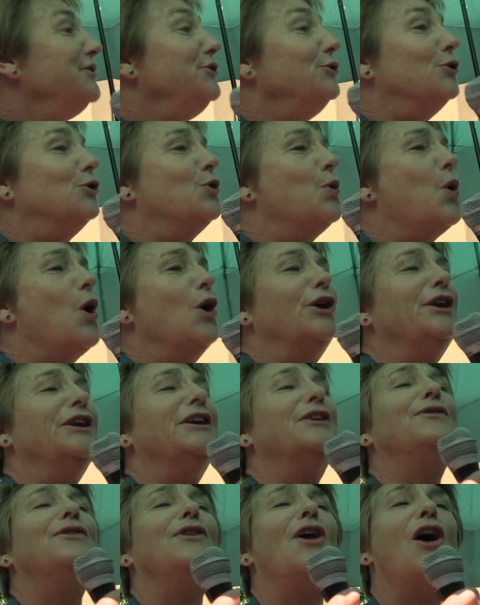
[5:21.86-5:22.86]
is your
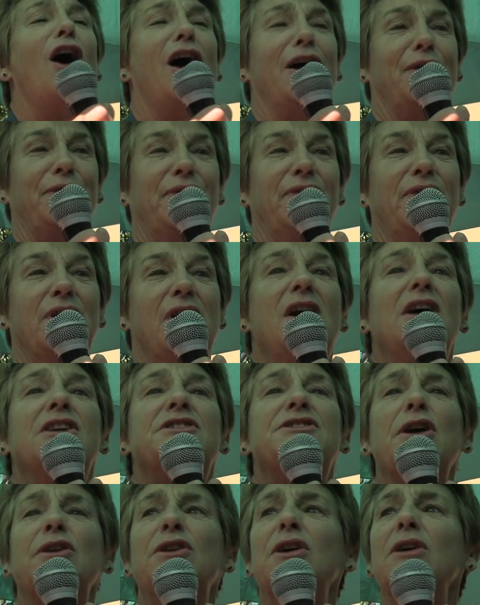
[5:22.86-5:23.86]
quality of life.
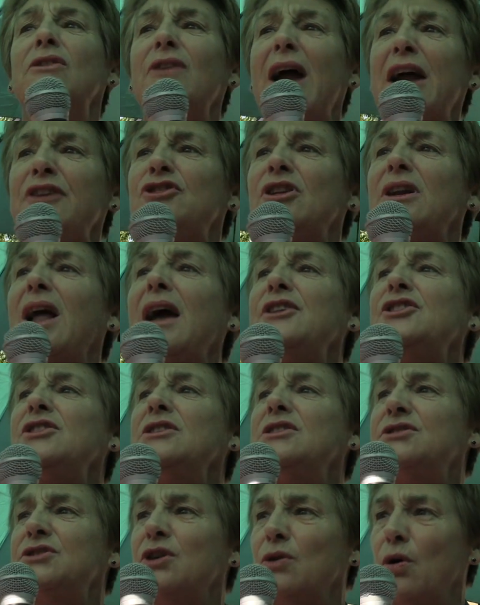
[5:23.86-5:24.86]
So
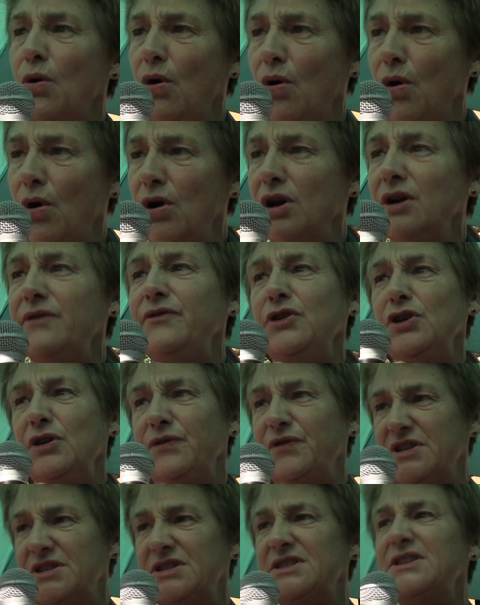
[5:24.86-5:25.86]
congratulations to all of you
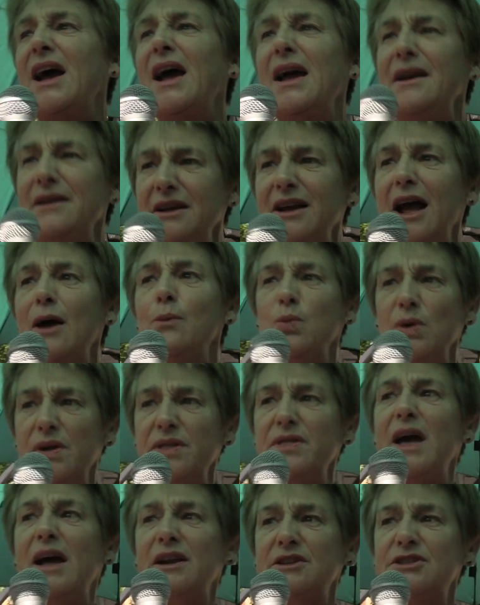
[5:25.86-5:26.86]
for standing up
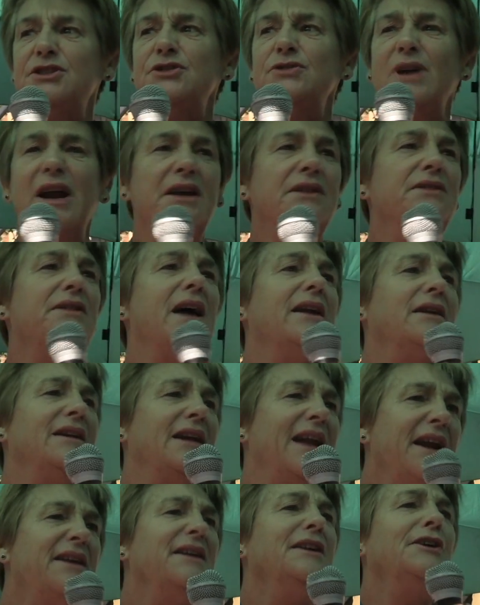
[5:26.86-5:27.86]
with that strength and
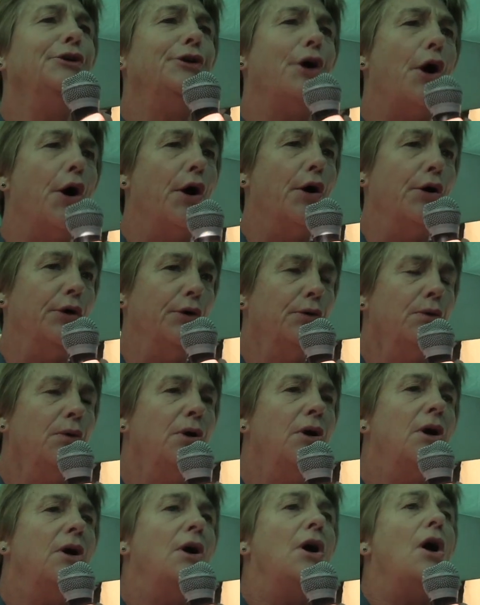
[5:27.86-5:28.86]
letting go
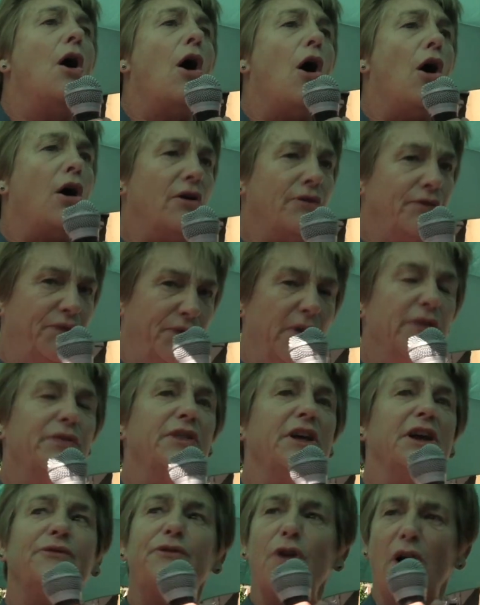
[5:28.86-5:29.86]
of
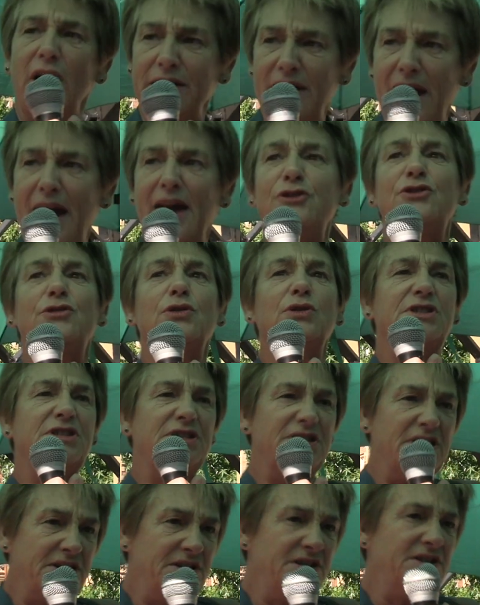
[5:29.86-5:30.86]
the financial
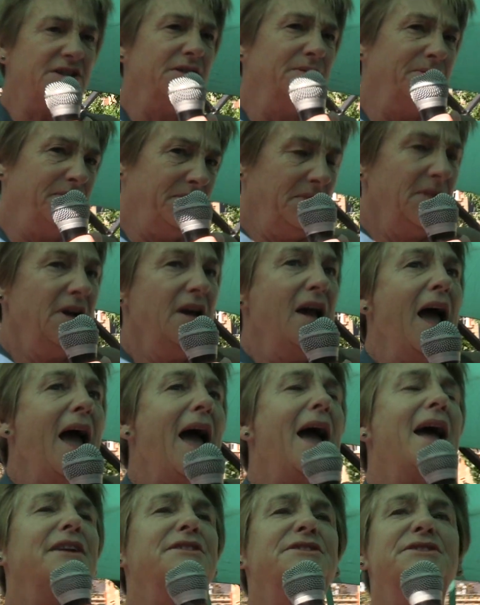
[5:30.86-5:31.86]
system
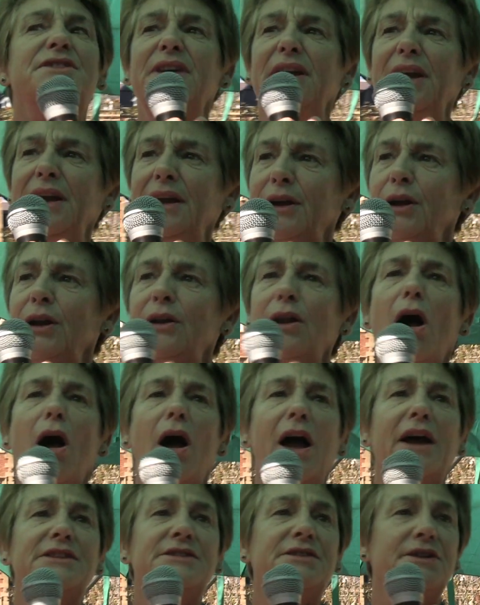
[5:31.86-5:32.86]
and the
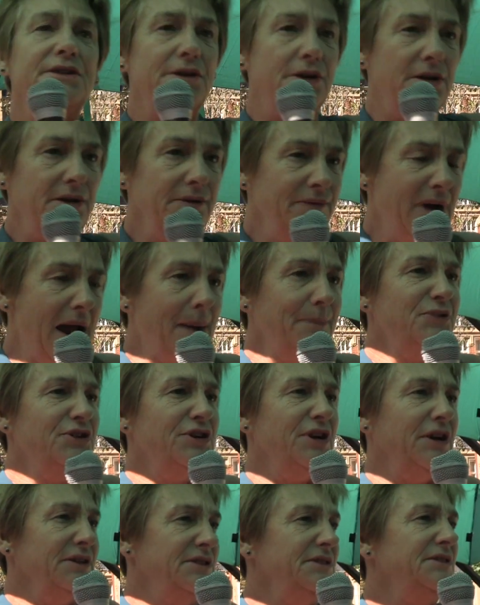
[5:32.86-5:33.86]
lies and
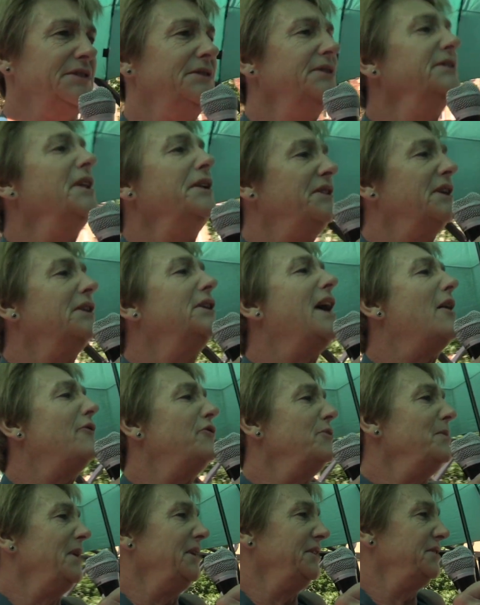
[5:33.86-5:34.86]
corruptions that the
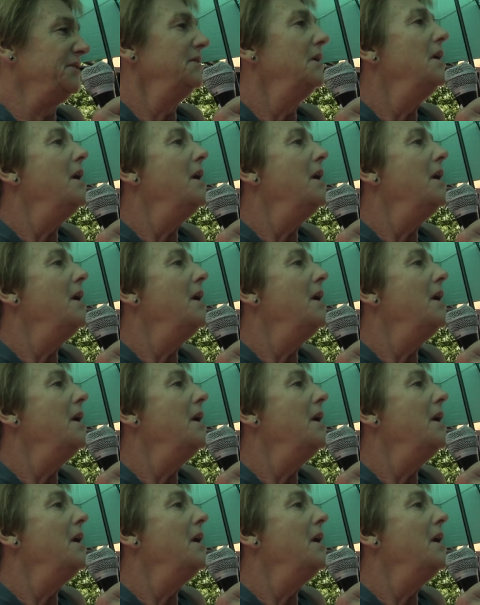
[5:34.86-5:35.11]
government